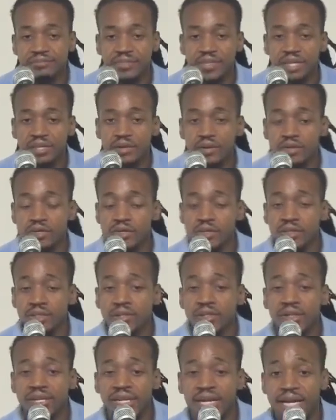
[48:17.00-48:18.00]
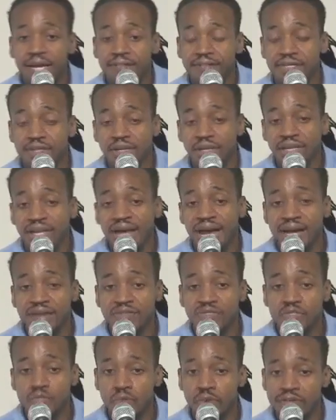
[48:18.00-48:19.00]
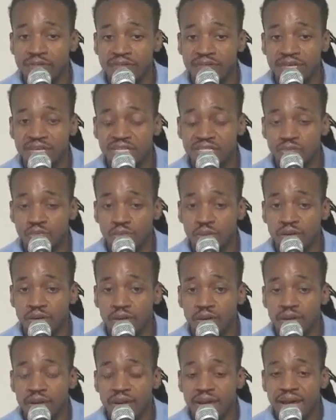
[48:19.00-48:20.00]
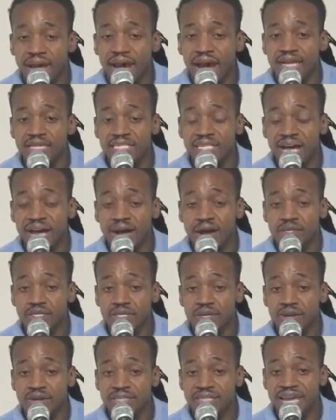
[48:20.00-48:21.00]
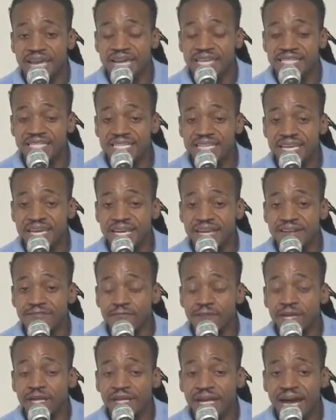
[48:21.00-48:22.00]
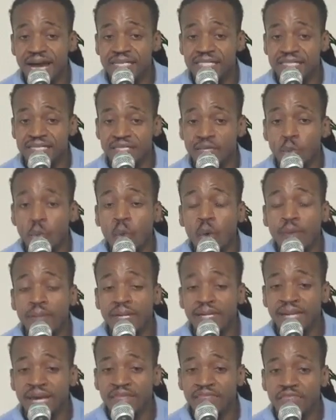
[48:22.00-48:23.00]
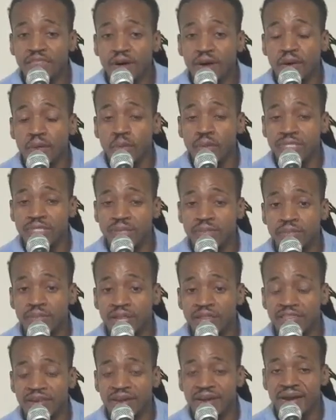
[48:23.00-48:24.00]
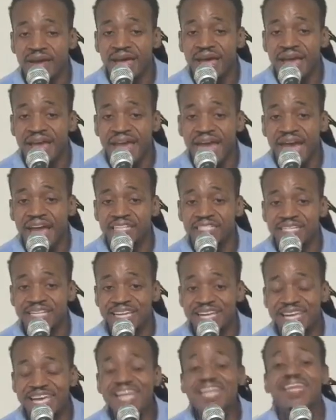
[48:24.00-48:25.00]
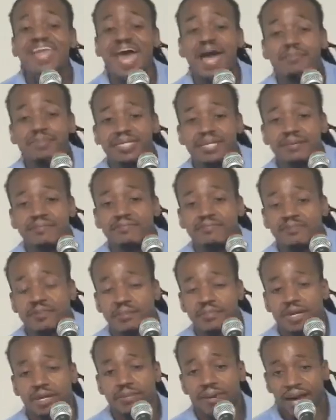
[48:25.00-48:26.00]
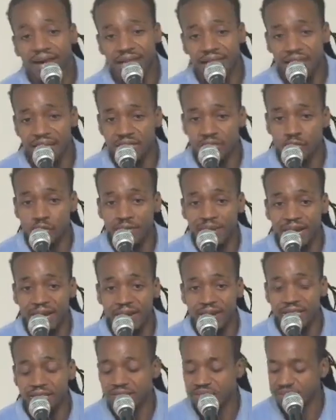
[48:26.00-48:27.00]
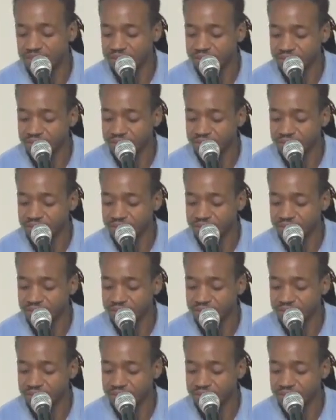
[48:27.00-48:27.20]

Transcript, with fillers: You know, you can look it up. There are a lot of stories of this where a child turns 18 and realizes that the woman they thought was their mother had actually kidnapped them from their biological parents.